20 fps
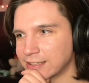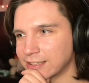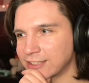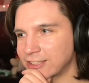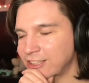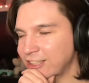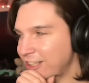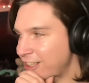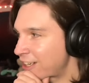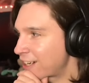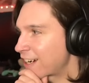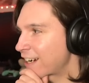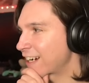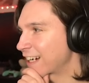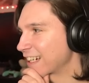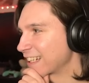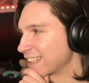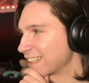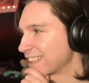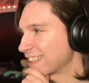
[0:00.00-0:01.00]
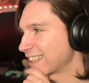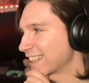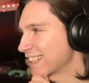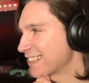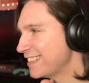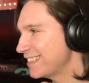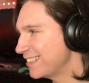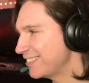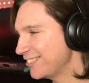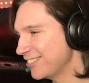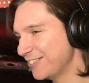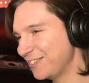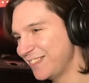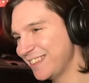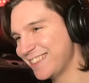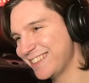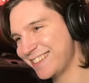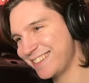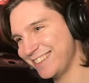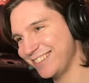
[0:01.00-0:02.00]
Gosh, this group
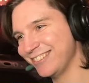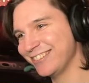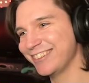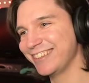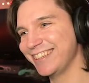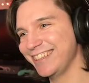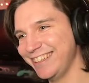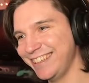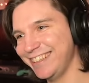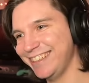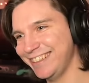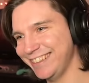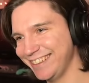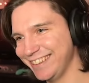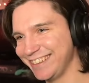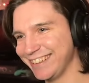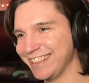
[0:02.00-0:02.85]
is so good.